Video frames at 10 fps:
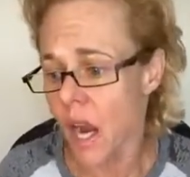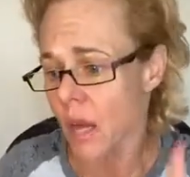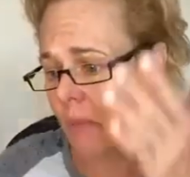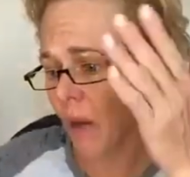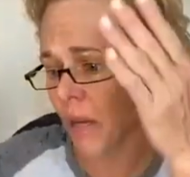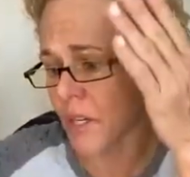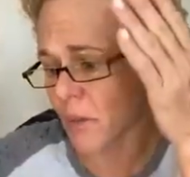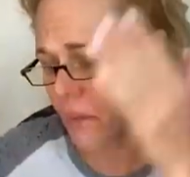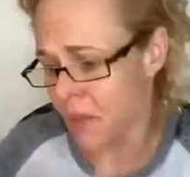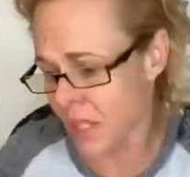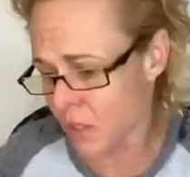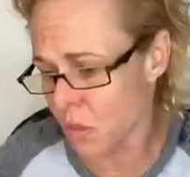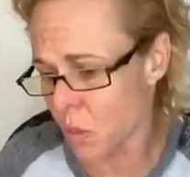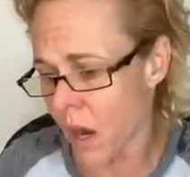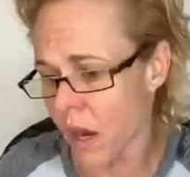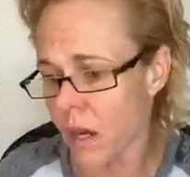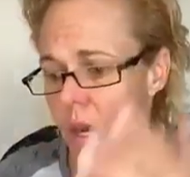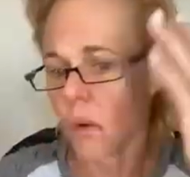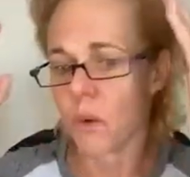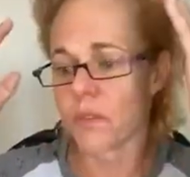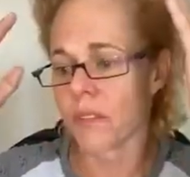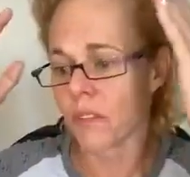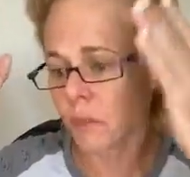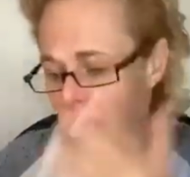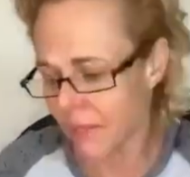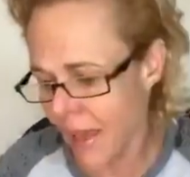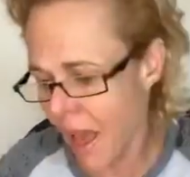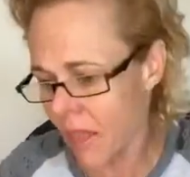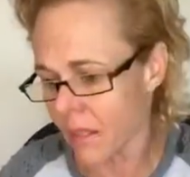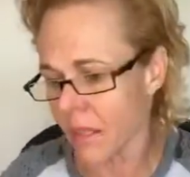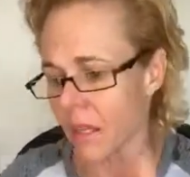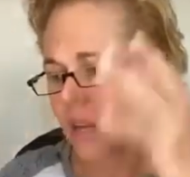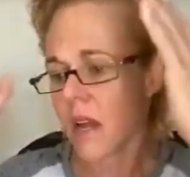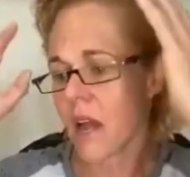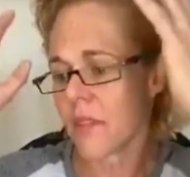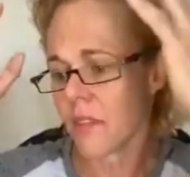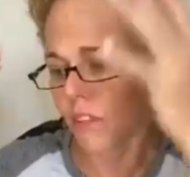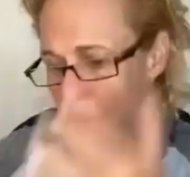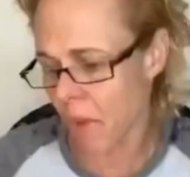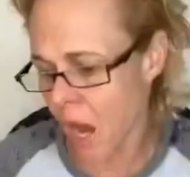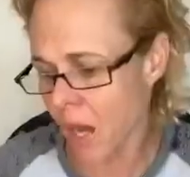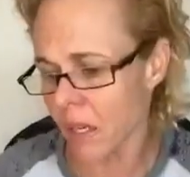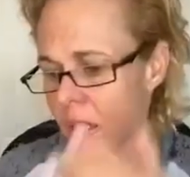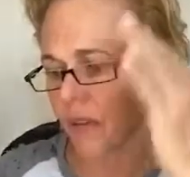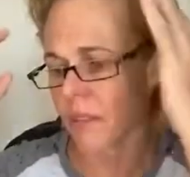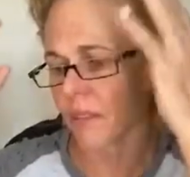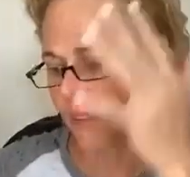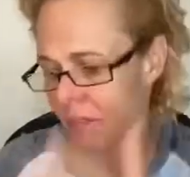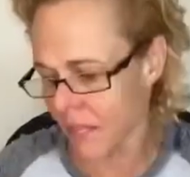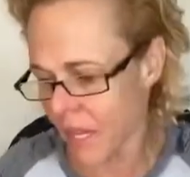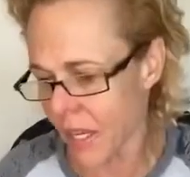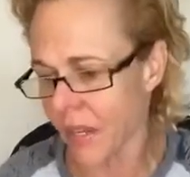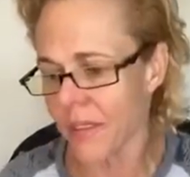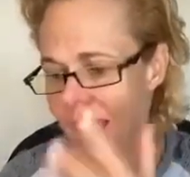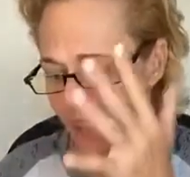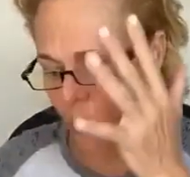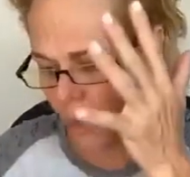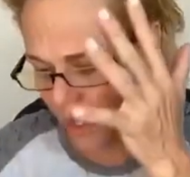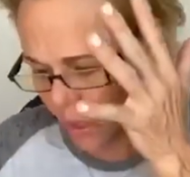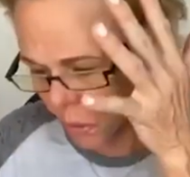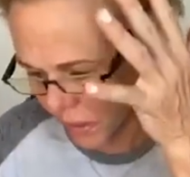I married you this way with this mentality and this body and this thing, and that's what you